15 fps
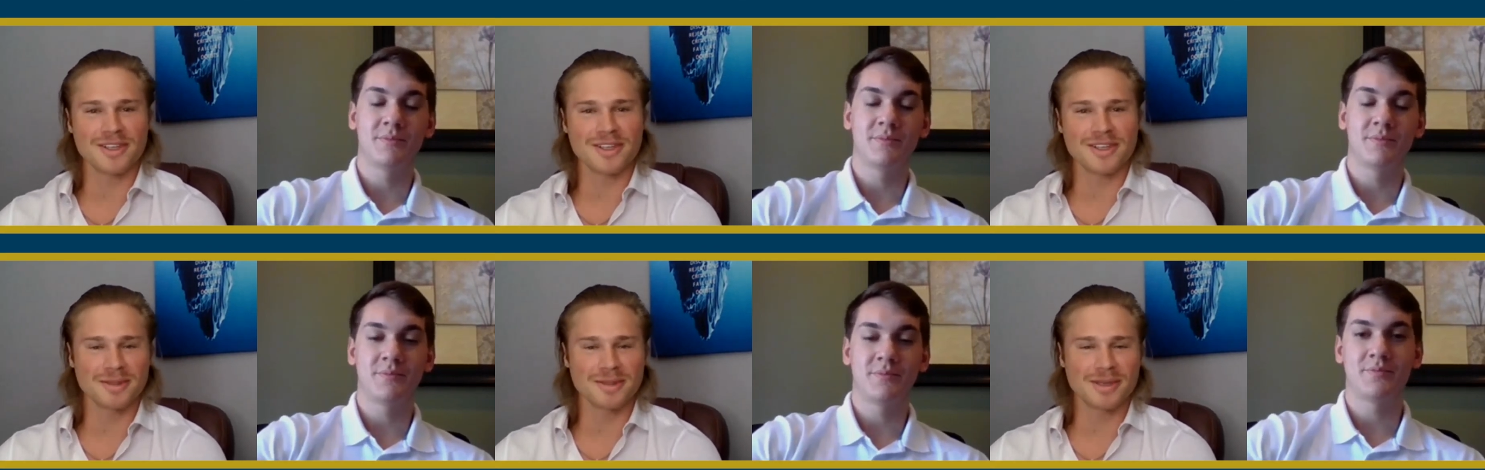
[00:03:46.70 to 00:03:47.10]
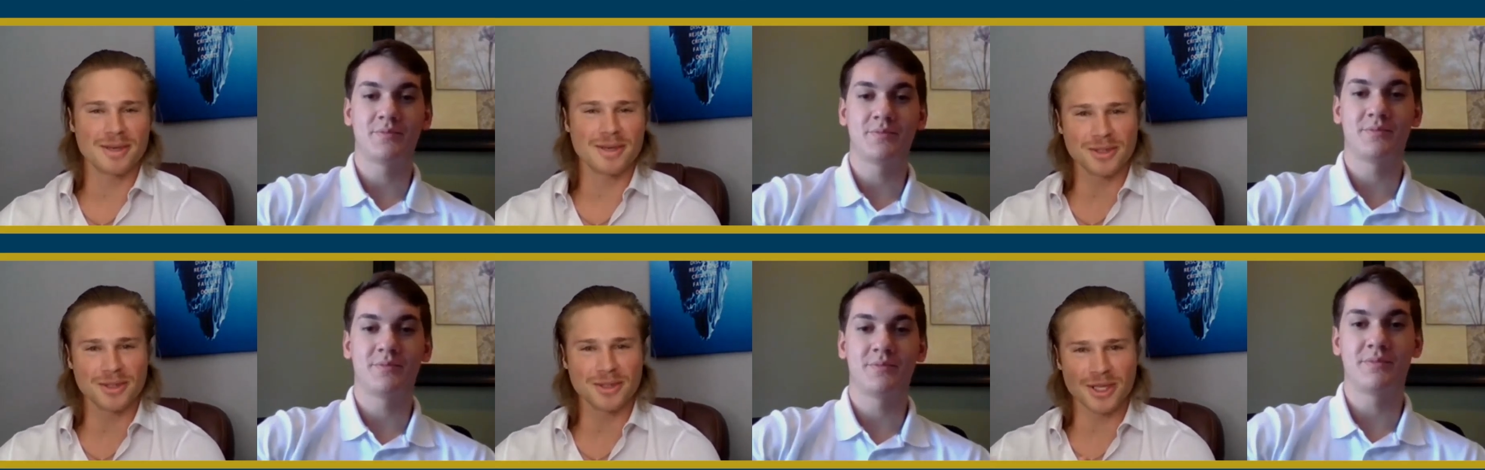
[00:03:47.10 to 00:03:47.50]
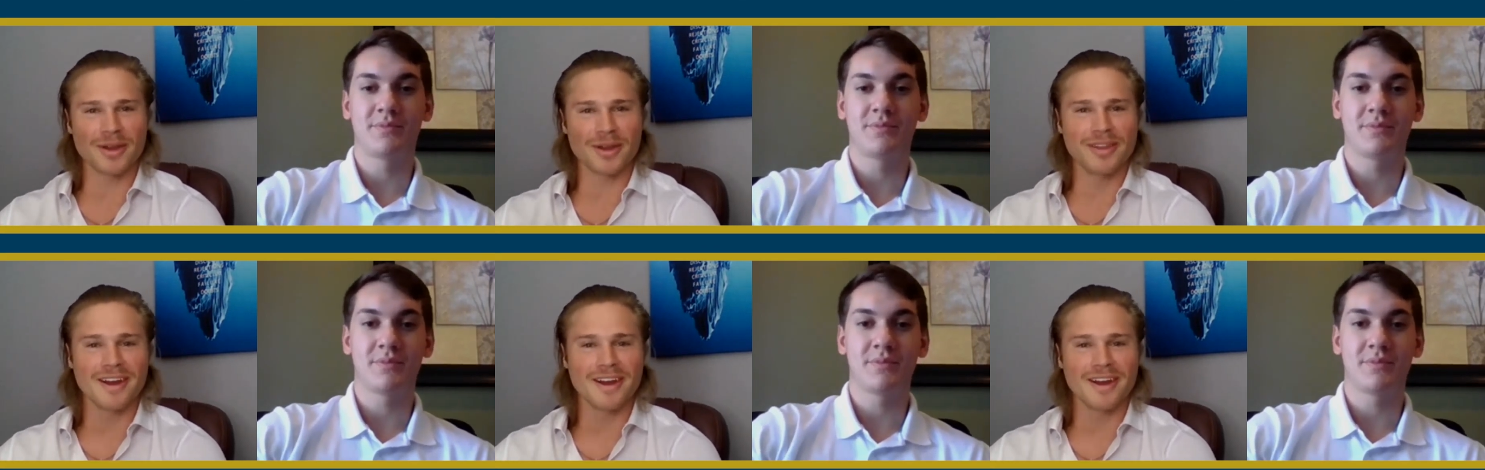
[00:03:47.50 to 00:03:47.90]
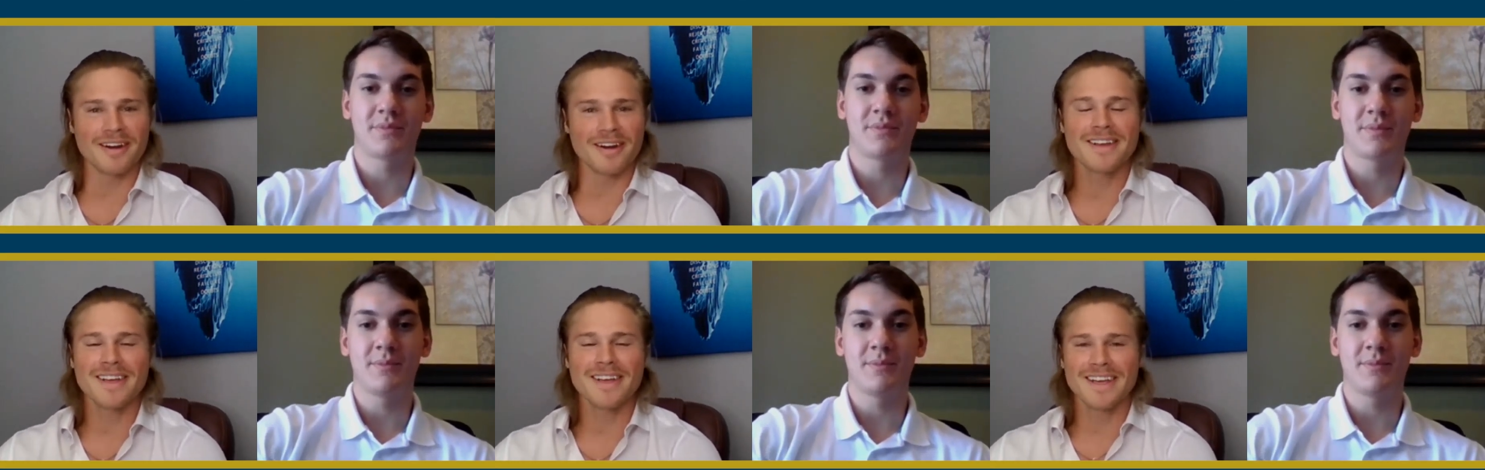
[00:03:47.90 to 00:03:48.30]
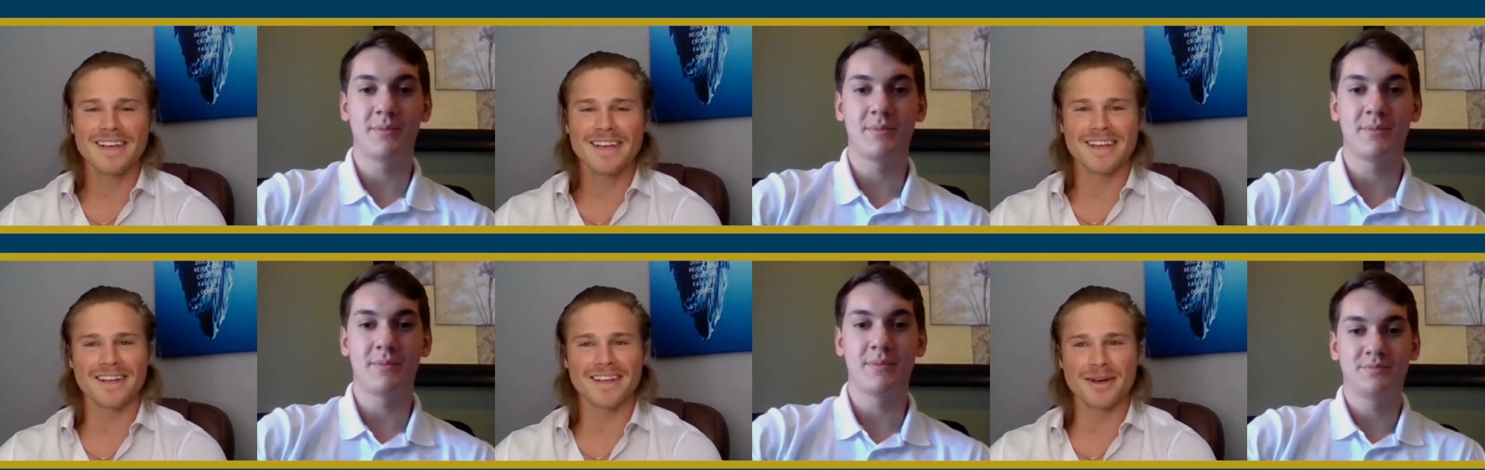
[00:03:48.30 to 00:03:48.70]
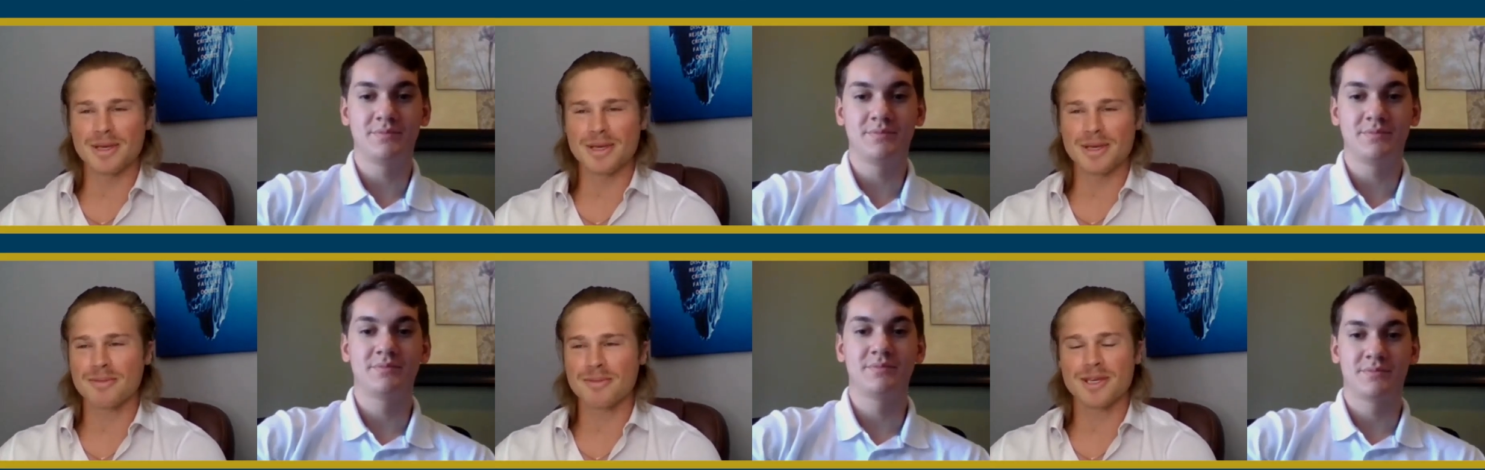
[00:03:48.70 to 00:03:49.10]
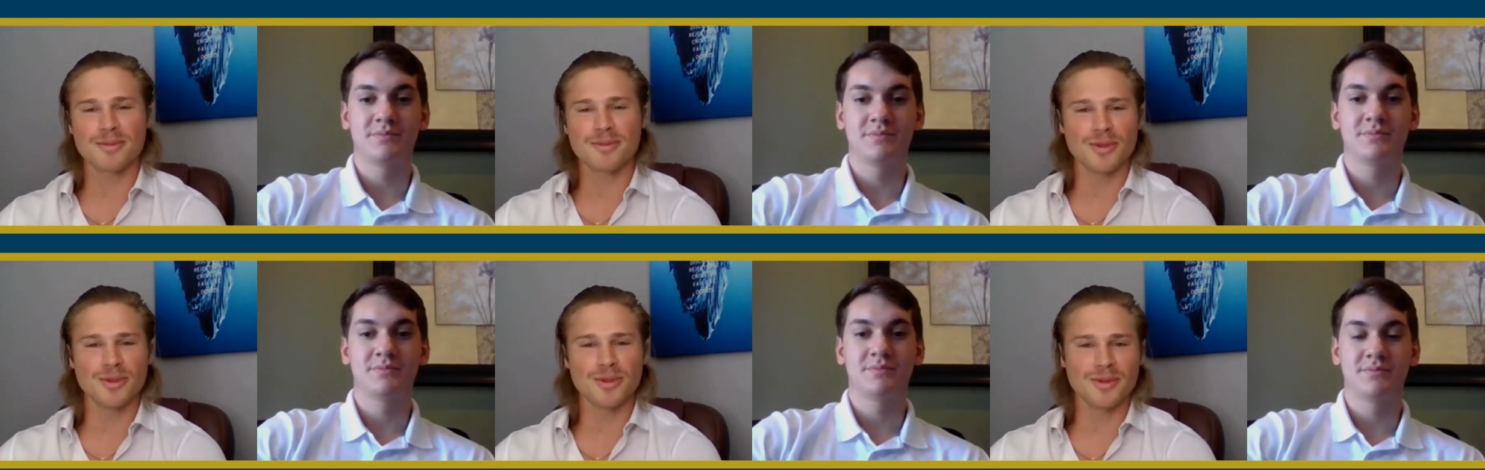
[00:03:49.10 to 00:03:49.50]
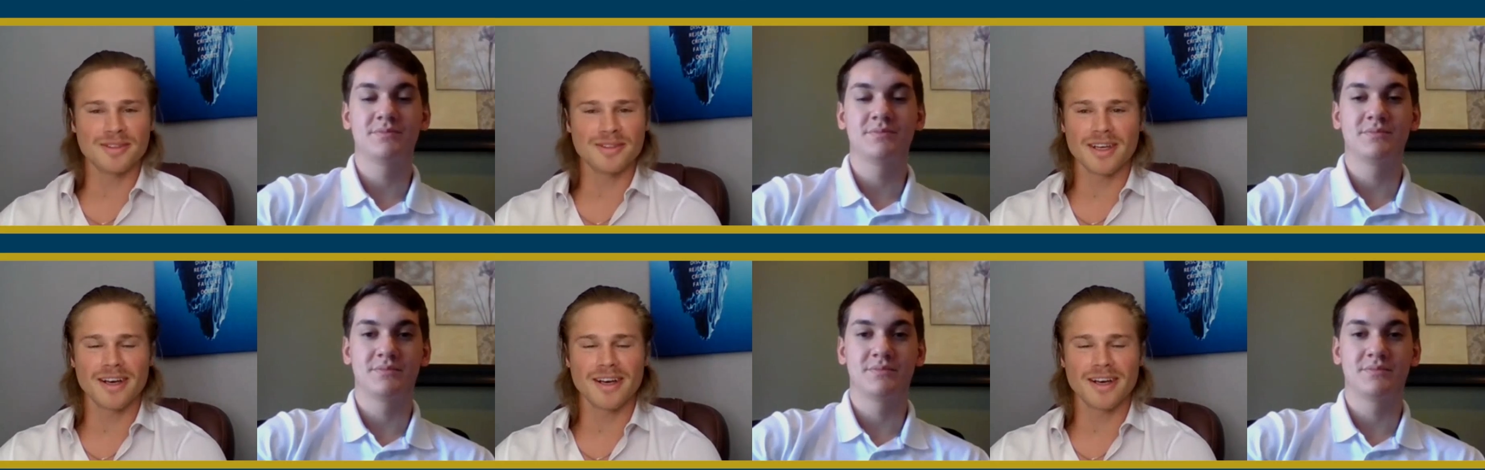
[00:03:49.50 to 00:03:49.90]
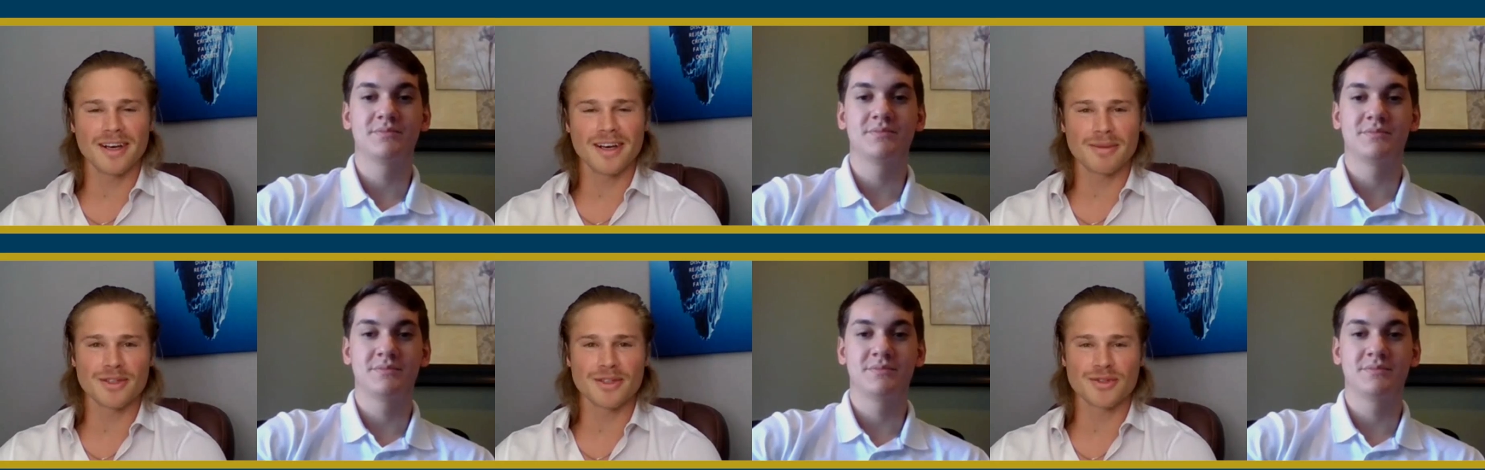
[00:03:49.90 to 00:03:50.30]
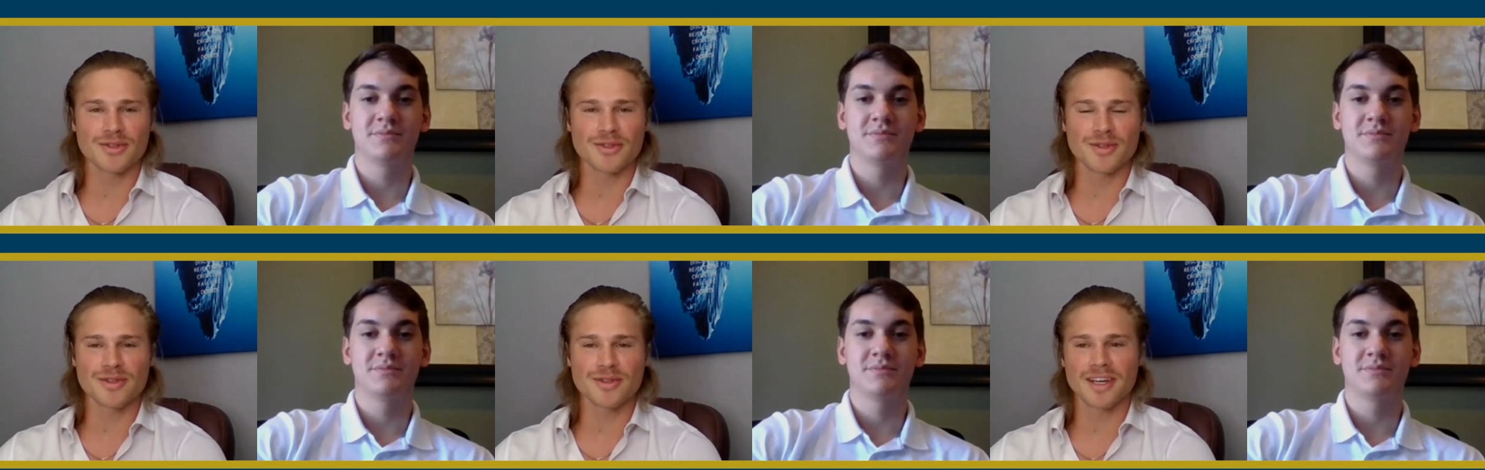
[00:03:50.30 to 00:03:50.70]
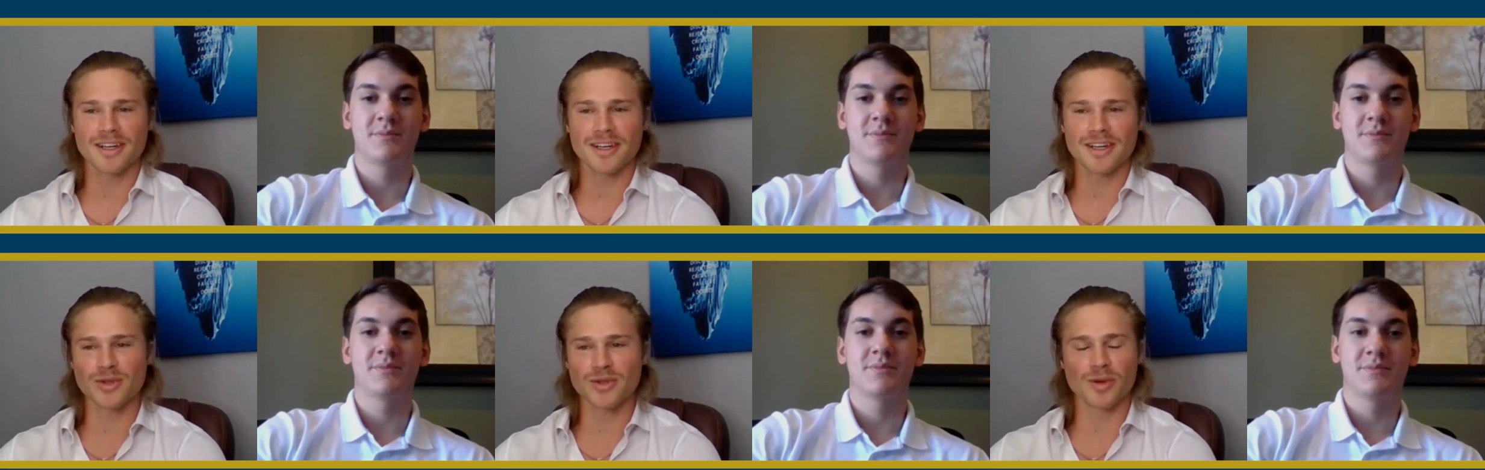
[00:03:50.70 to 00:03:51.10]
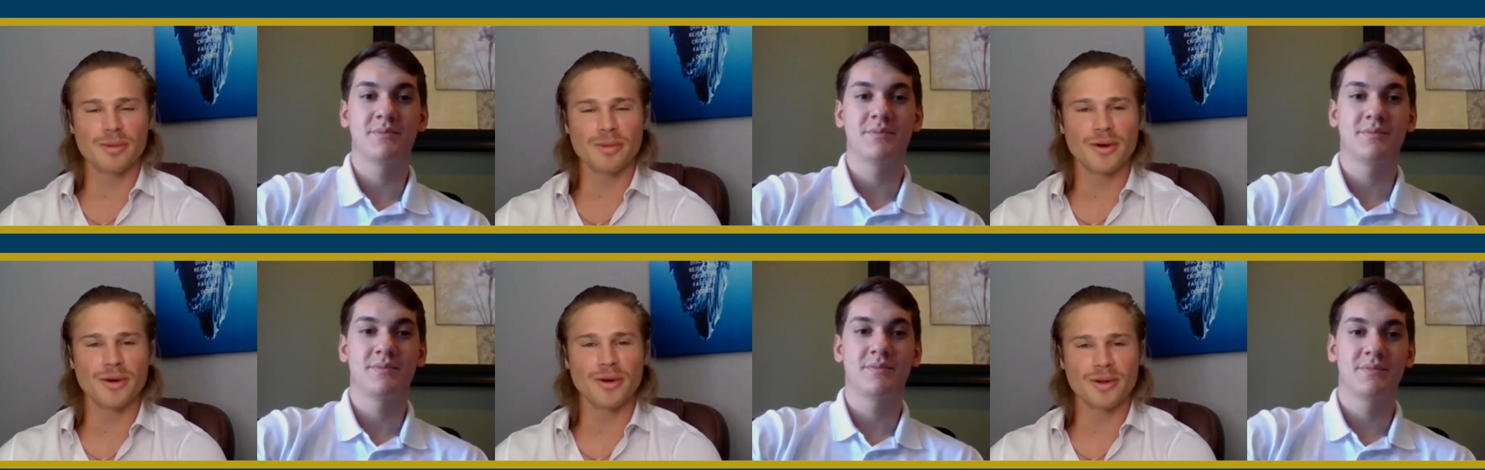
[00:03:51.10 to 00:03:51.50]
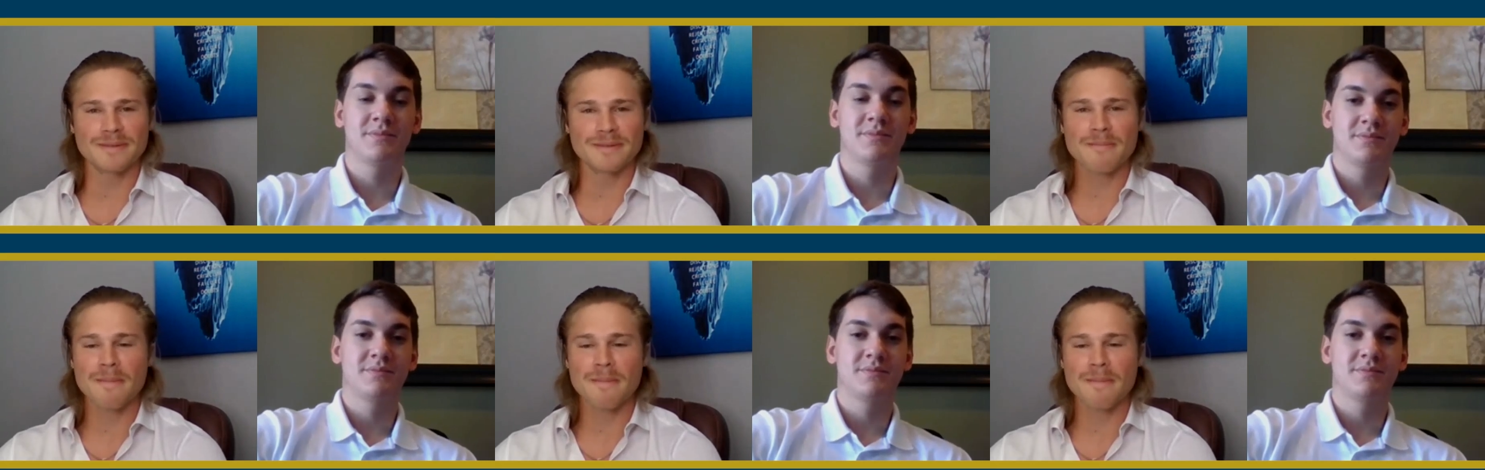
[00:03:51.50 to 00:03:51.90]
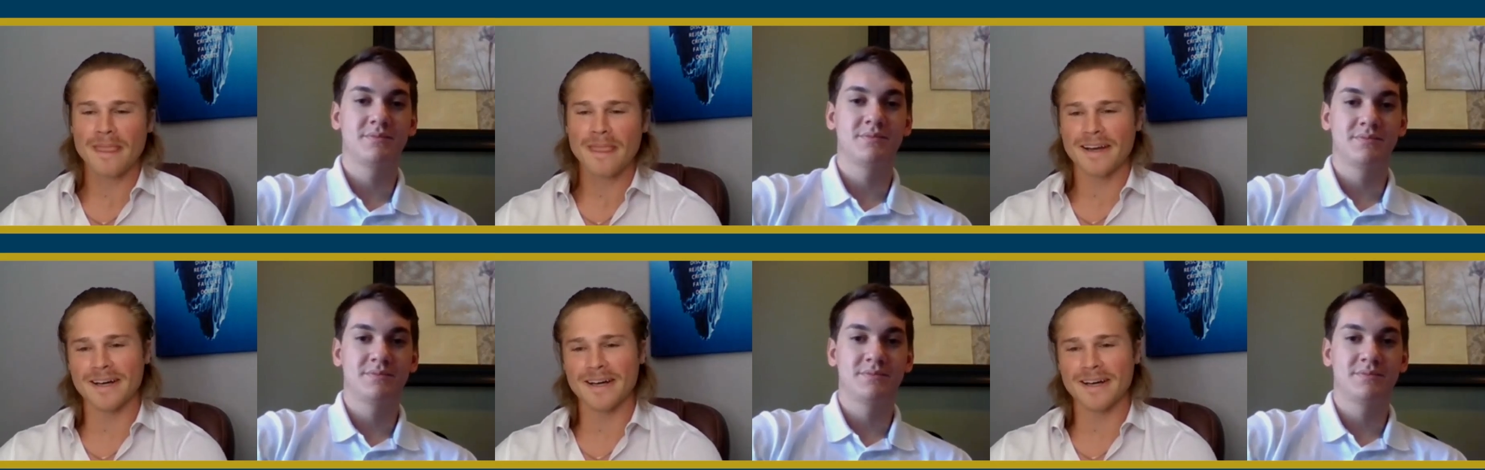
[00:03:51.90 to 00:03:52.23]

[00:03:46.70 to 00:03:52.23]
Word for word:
Speaker 1: office feeling, being able to go in there and uh, meet people and uh, be introduced and kind of tour the building.